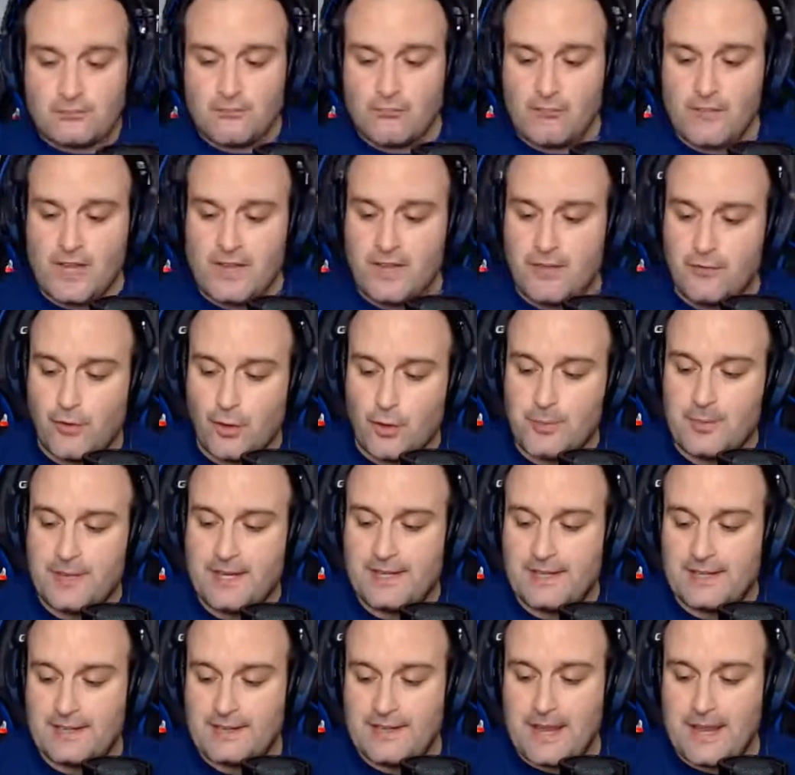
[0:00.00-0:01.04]
at the very
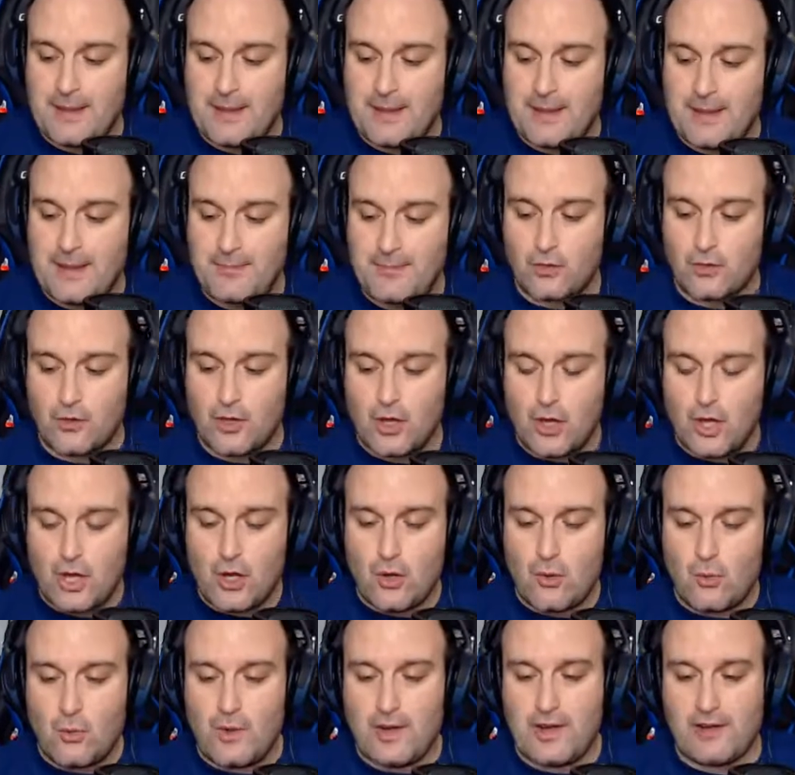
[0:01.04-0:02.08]
beginning of the episode
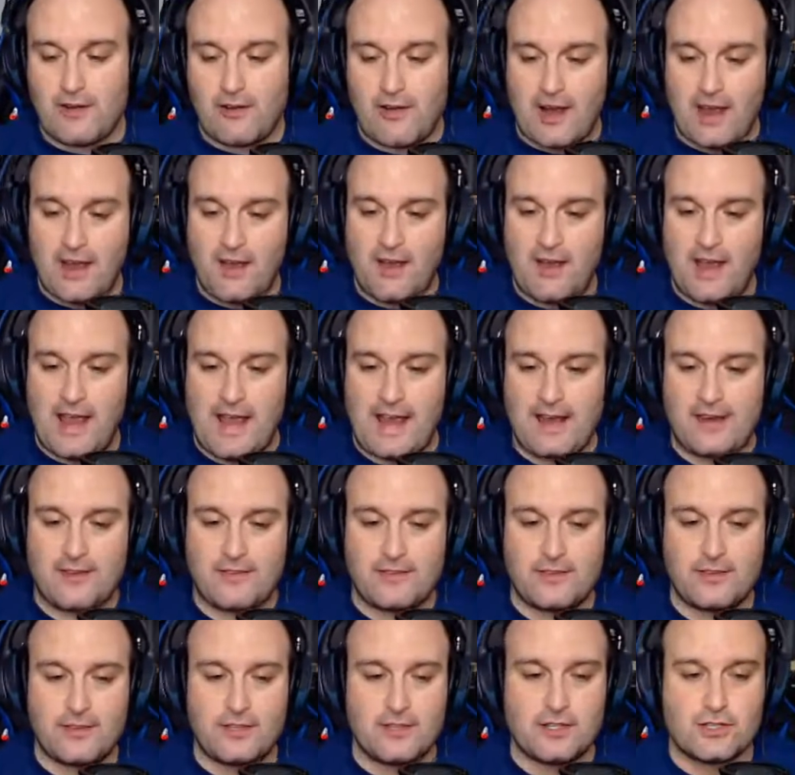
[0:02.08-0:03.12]
where
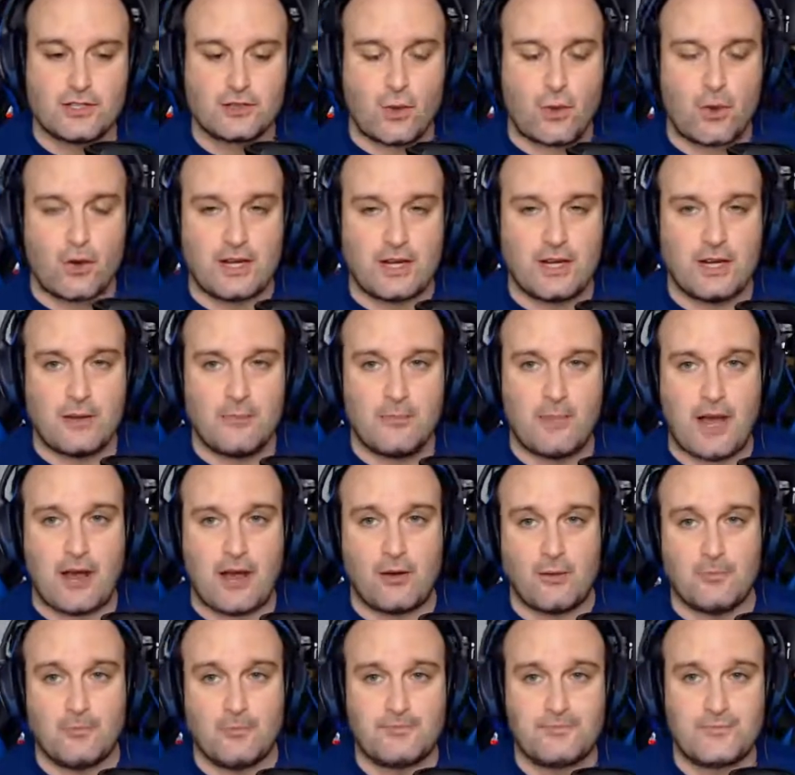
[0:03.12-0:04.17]
Agatha is talking
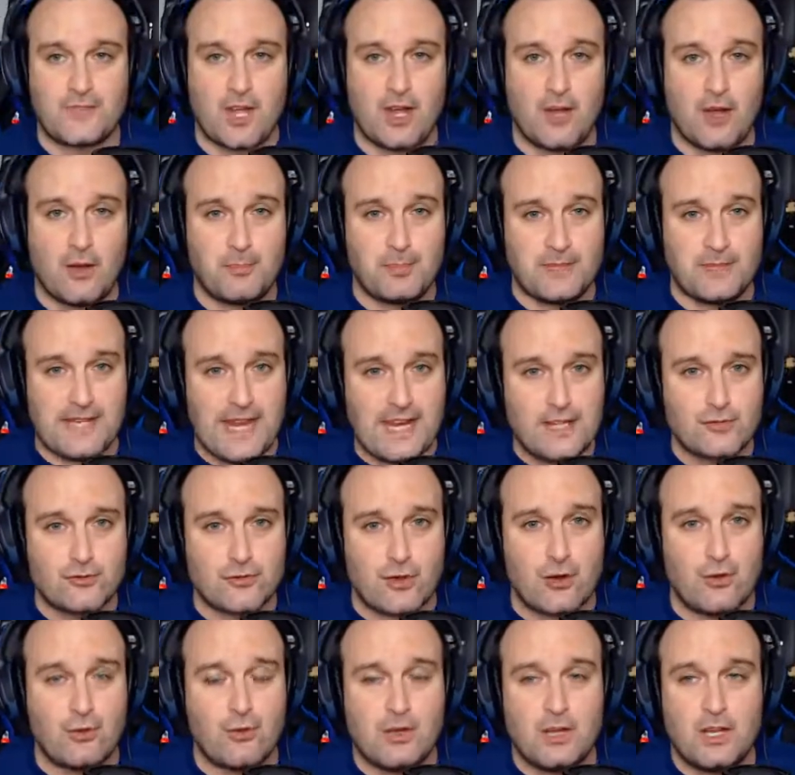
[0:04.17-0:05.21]
about
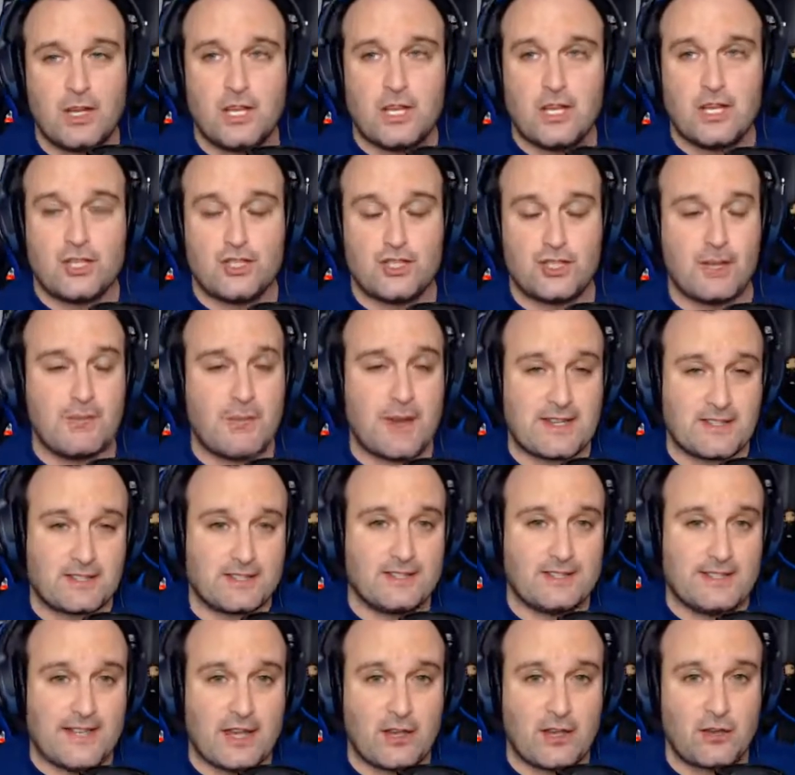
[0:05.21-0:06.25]
Pietro, she
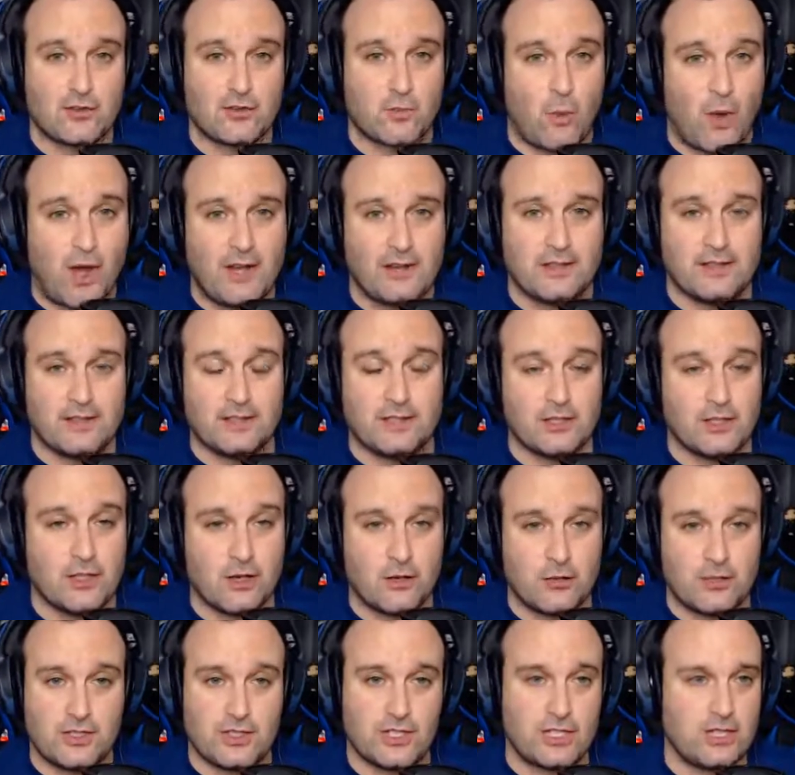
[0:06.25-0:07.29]
basically tells Wanda,
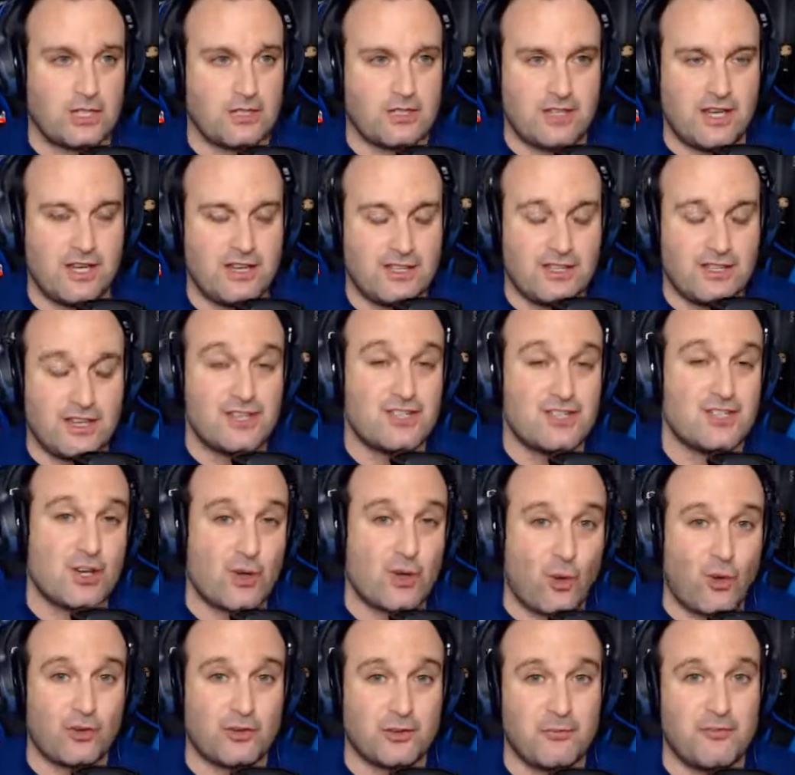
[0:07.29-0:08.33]
she
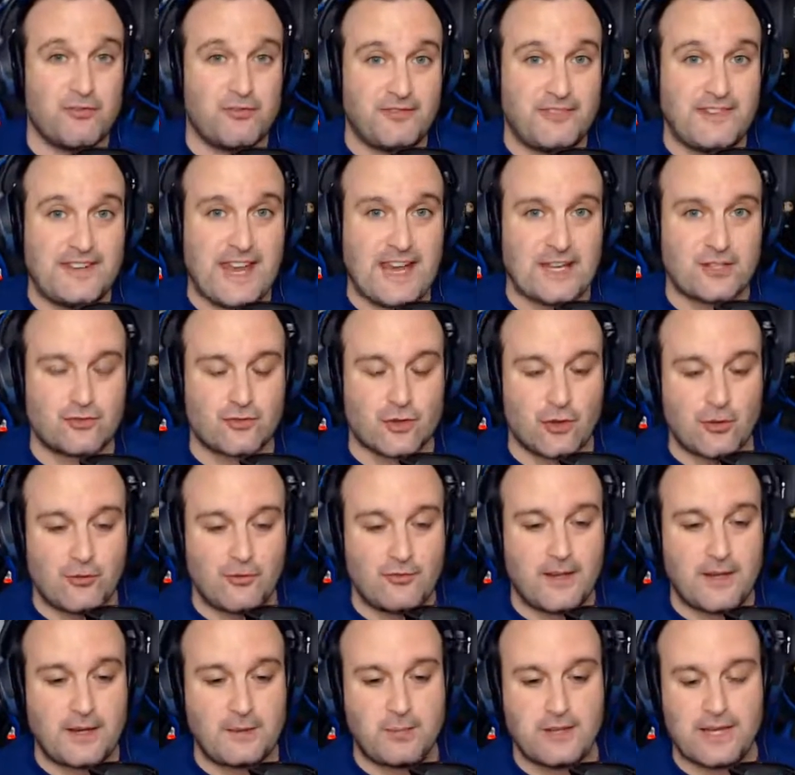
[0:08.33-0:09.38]
calls him Fietro,
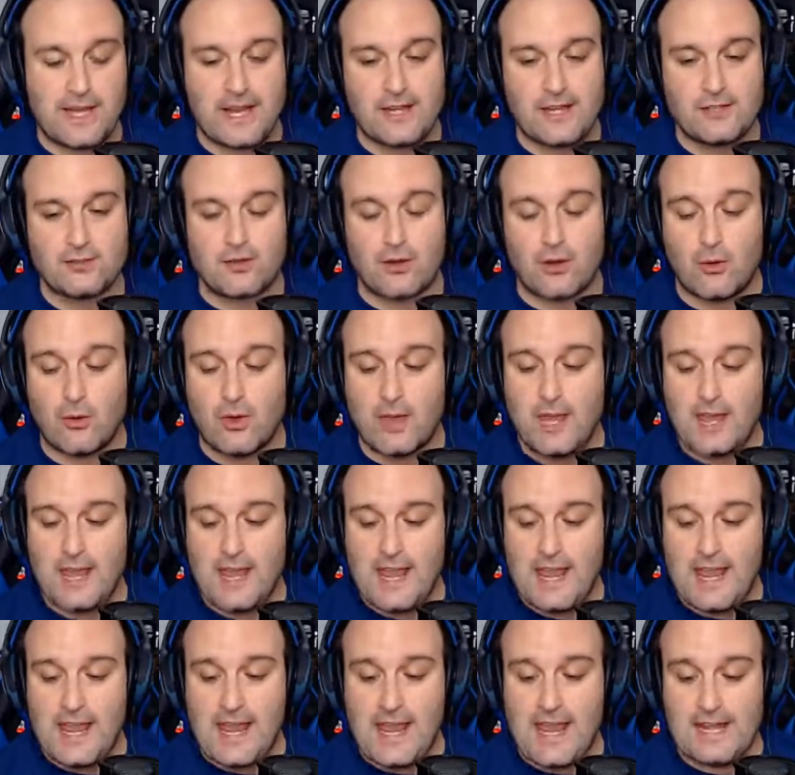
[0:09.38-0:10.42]
fake Pietro.
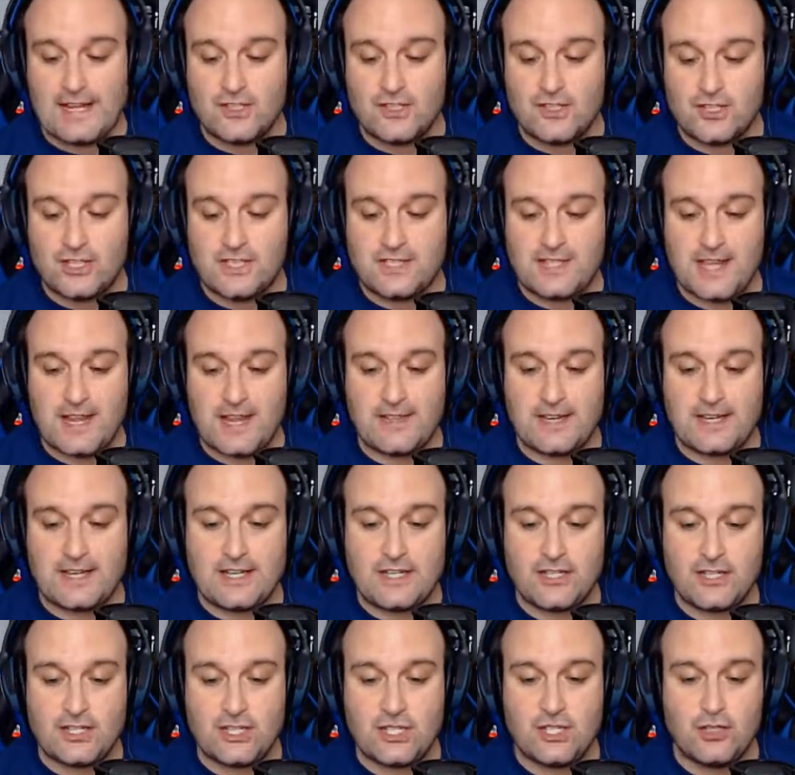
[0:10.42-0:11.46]
And she said that
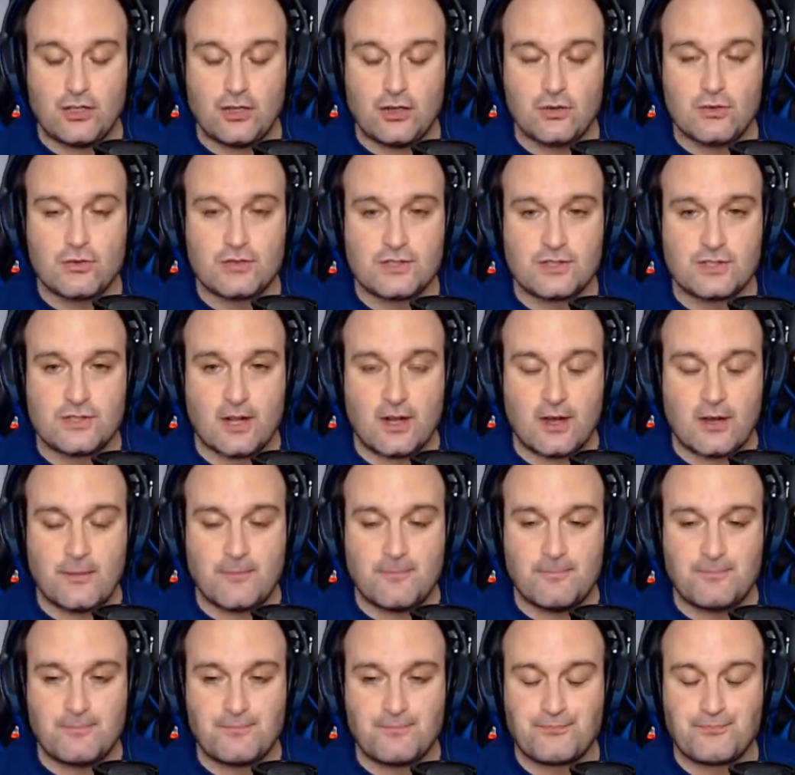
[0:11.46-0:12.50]
she used,
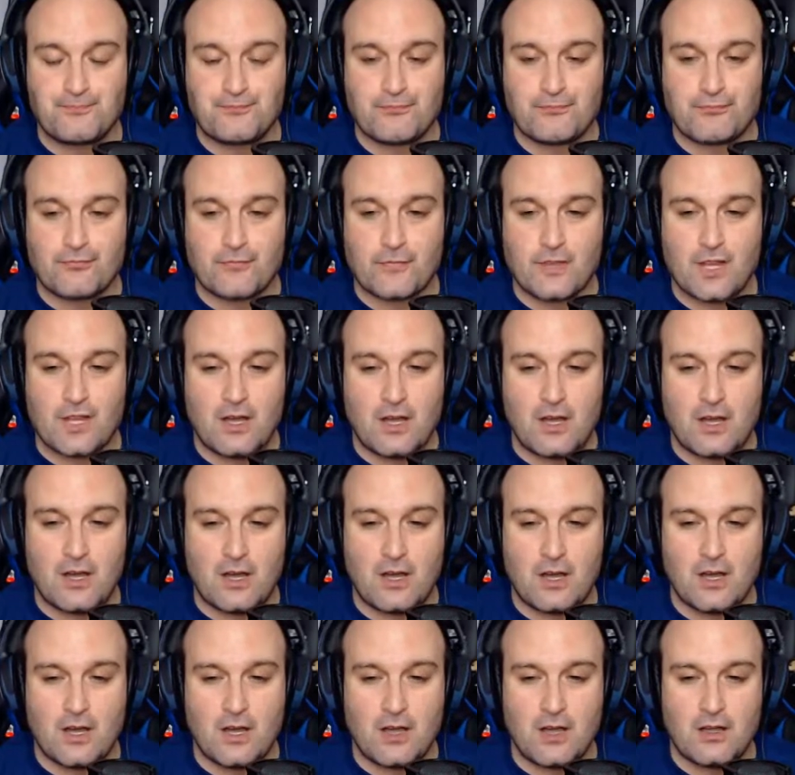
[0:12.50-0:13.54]

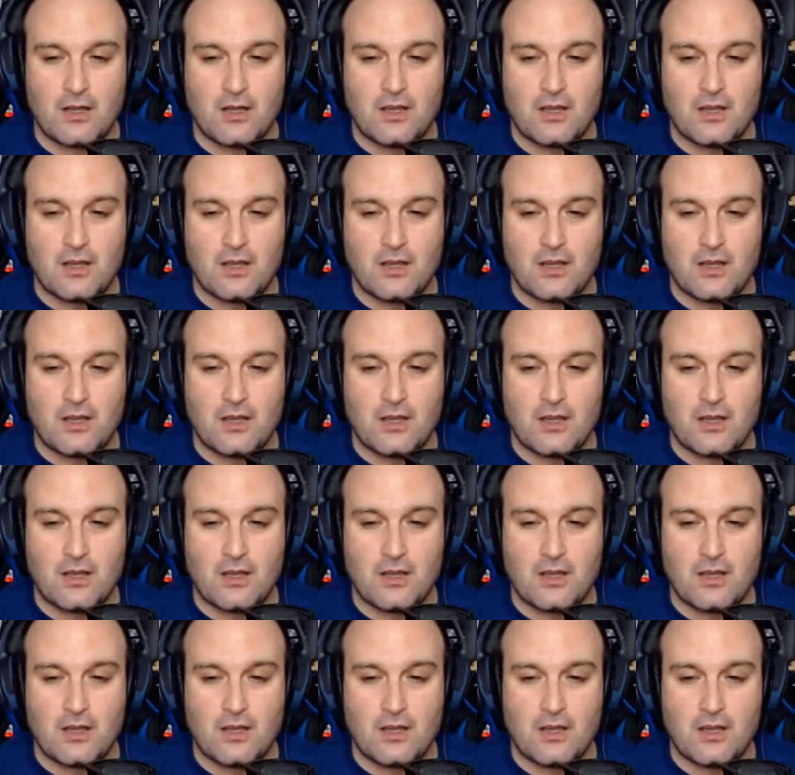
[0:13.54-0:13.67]
I